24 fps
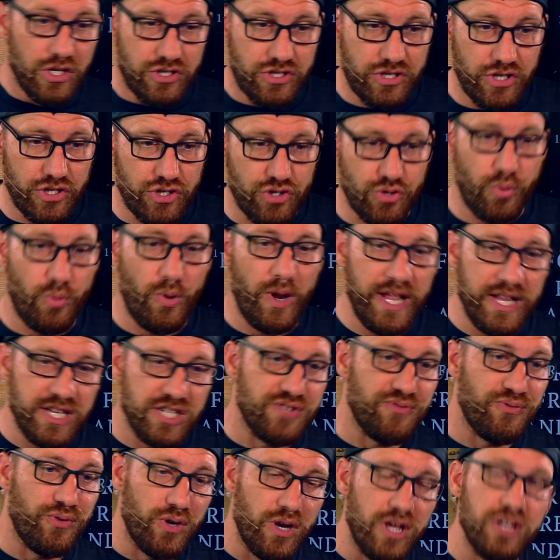to
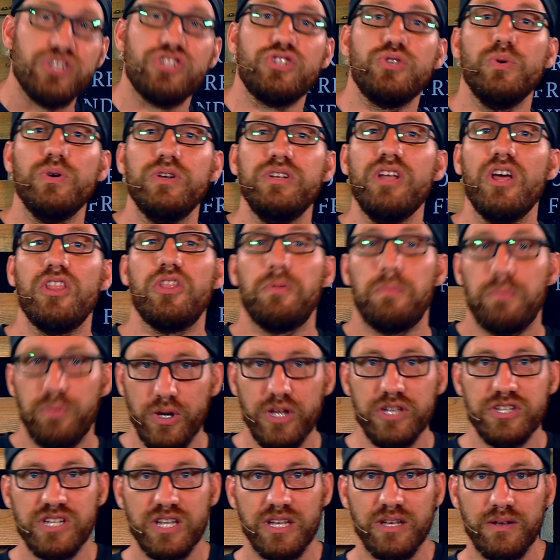transfer us to another
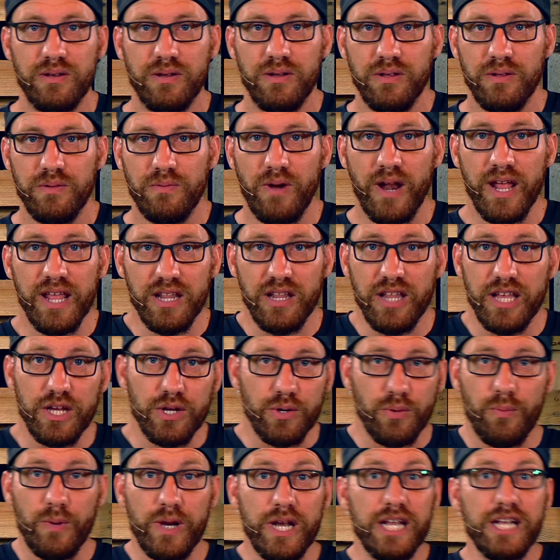prison right? Like
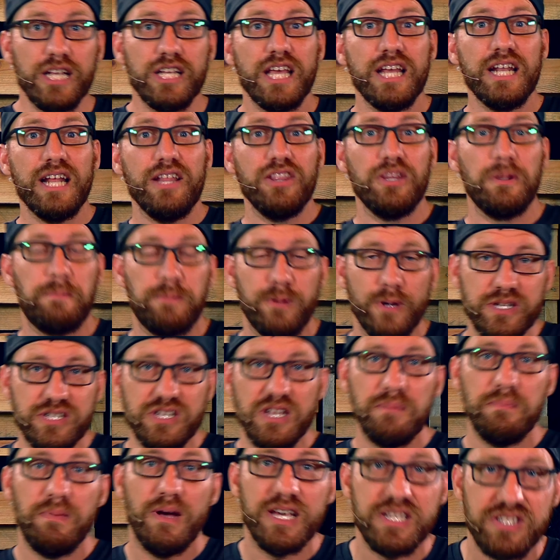we didn't get on the
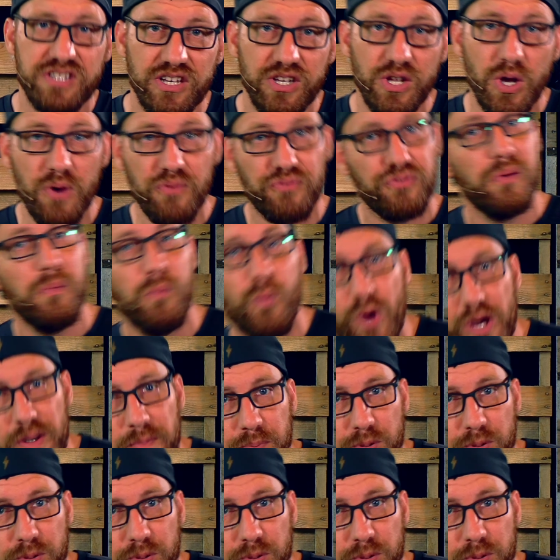prison bus and go from one